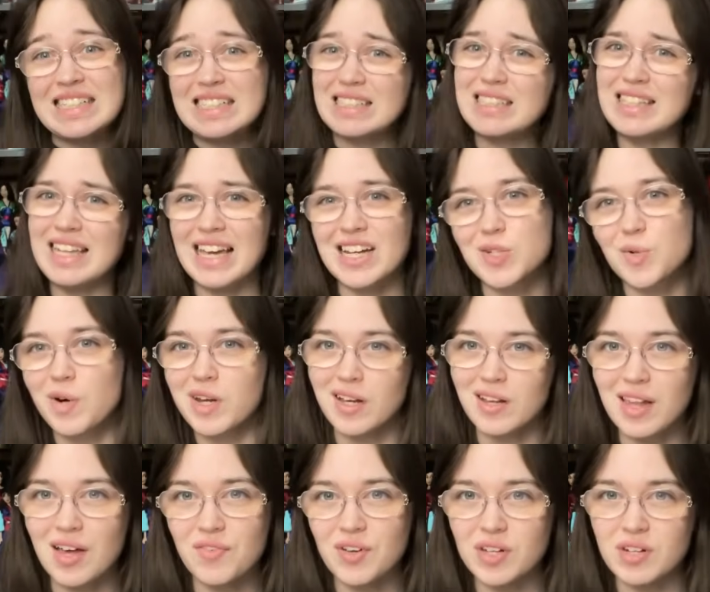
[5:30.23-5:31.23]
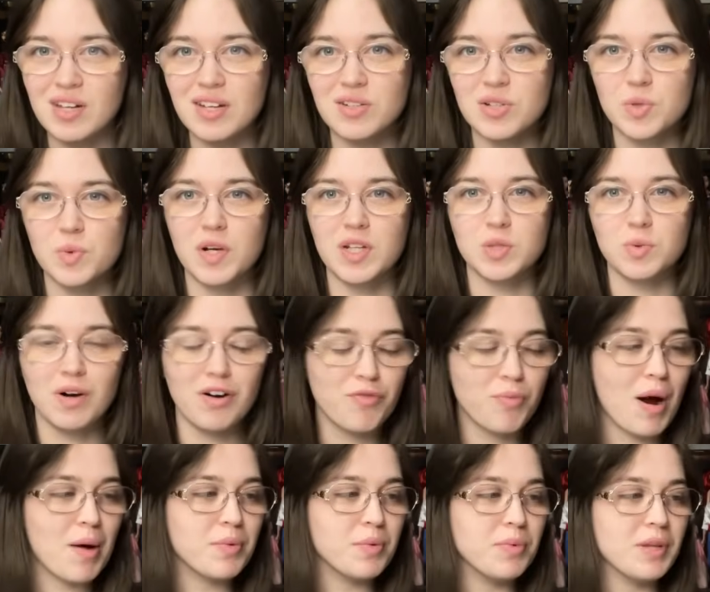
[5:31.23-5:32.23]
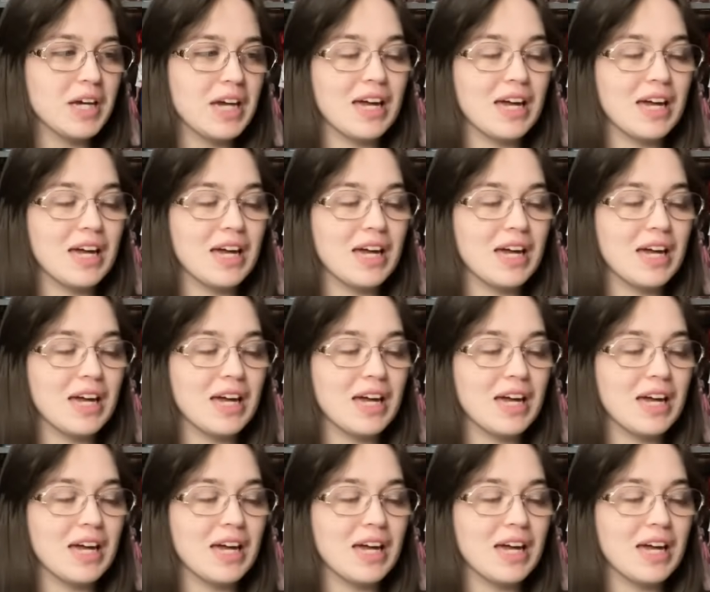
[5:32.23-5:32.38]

late 2011 into 2012 probably.